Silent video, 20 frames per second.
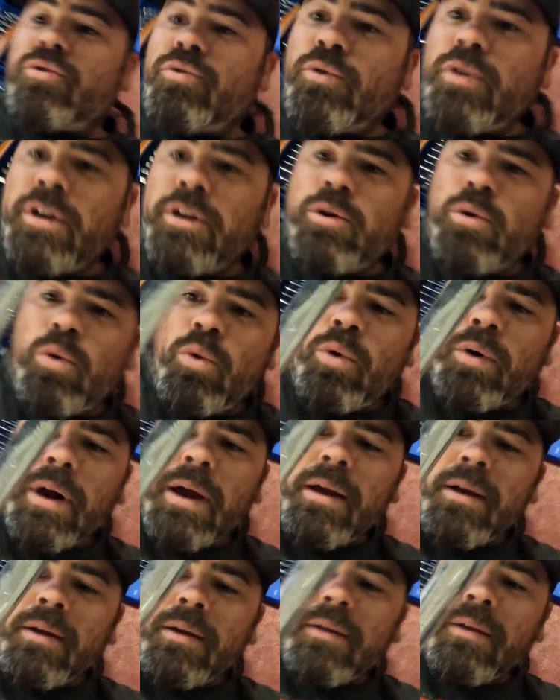
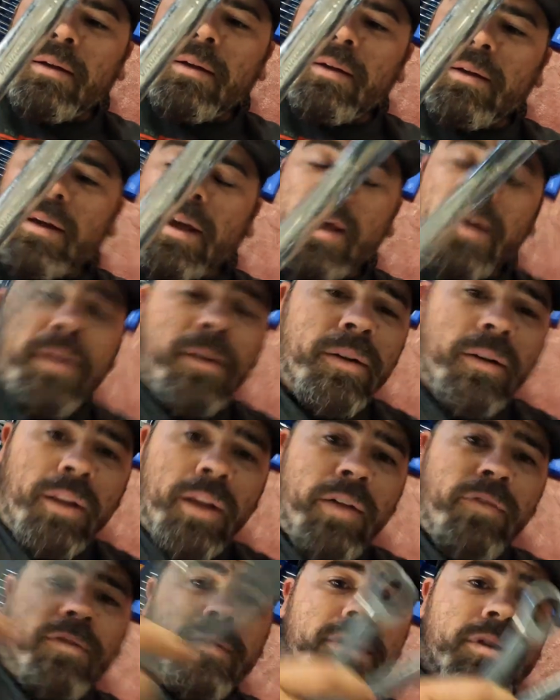3/4 and an
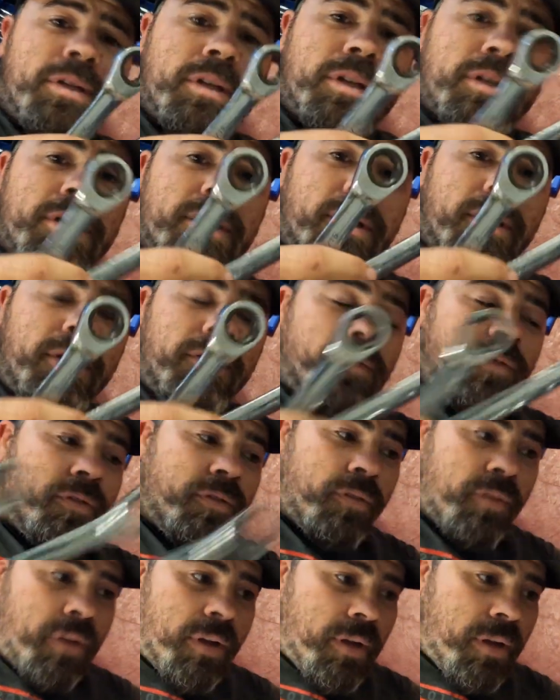11/16
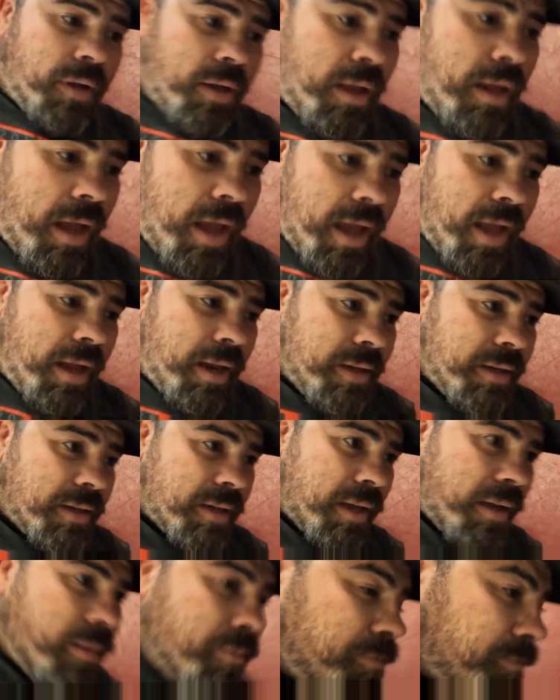
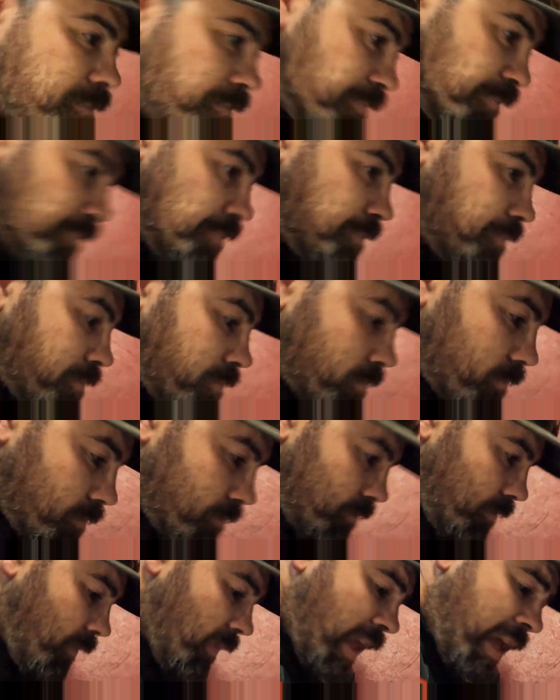and
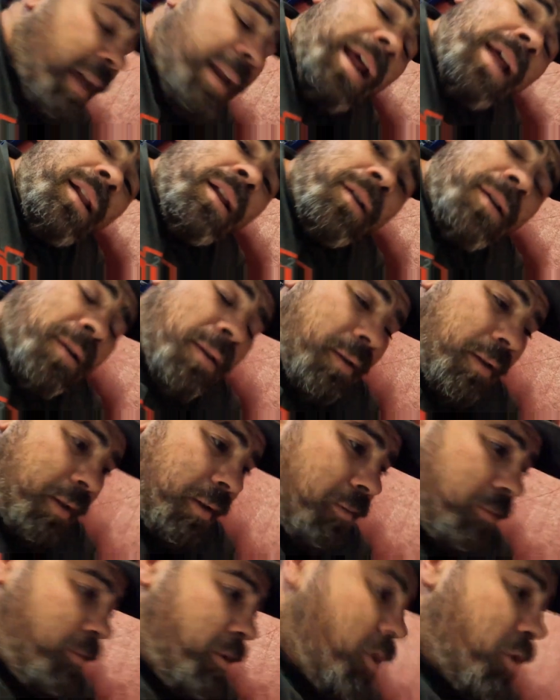an Allen
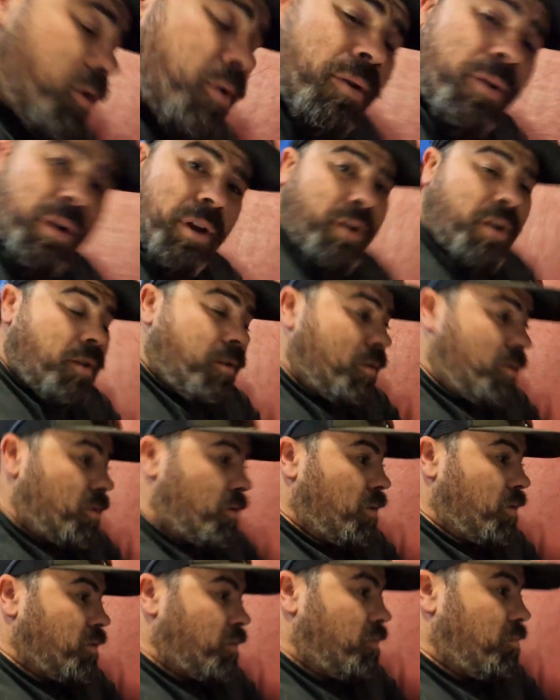key, which I don't know the
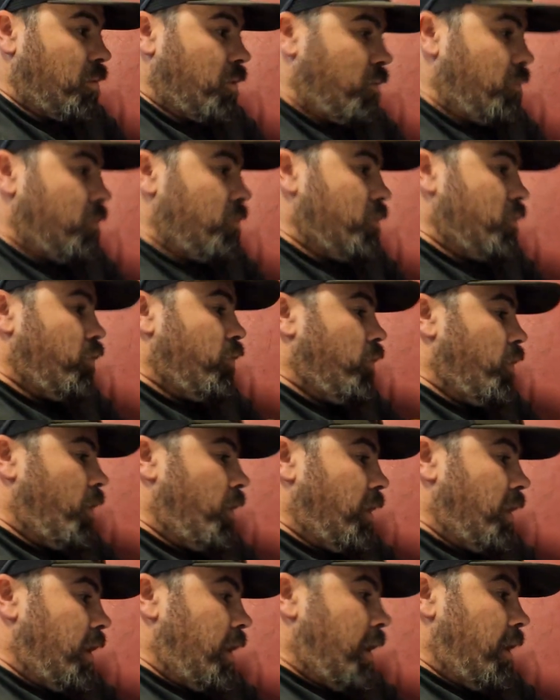size of, but we'll
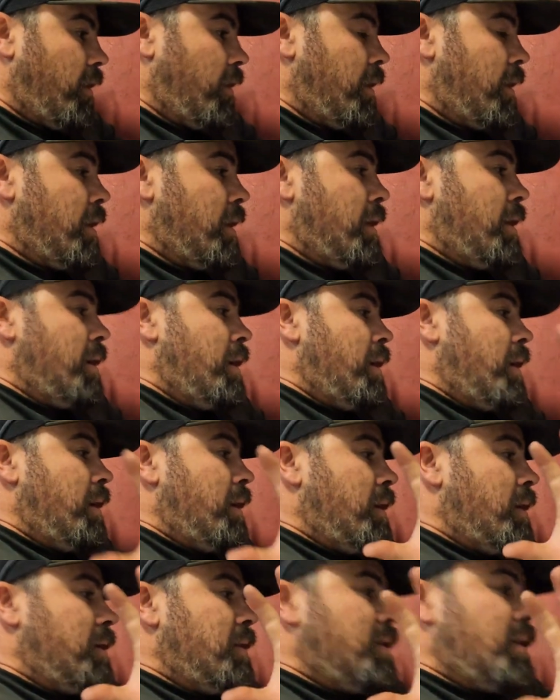find that out
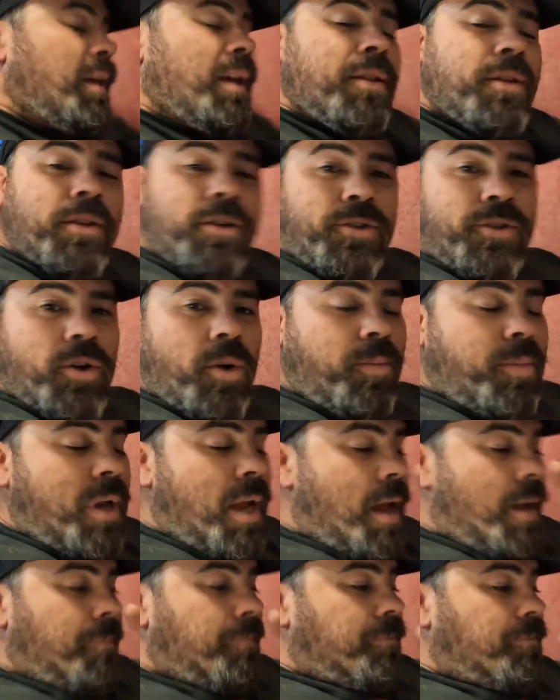to get this job
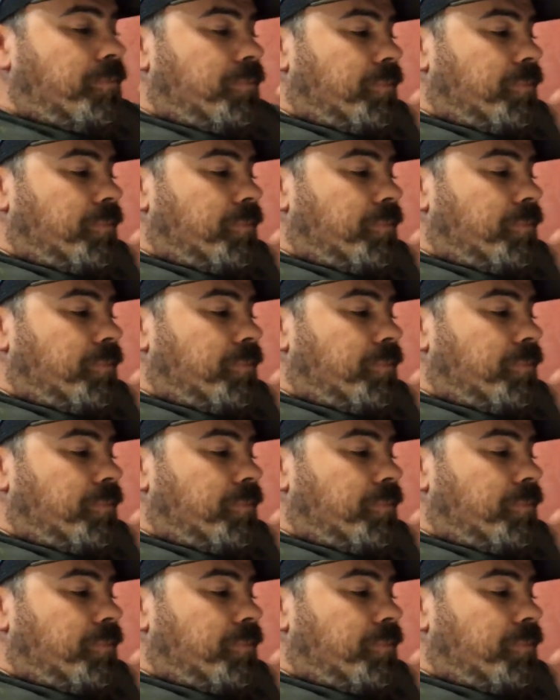done.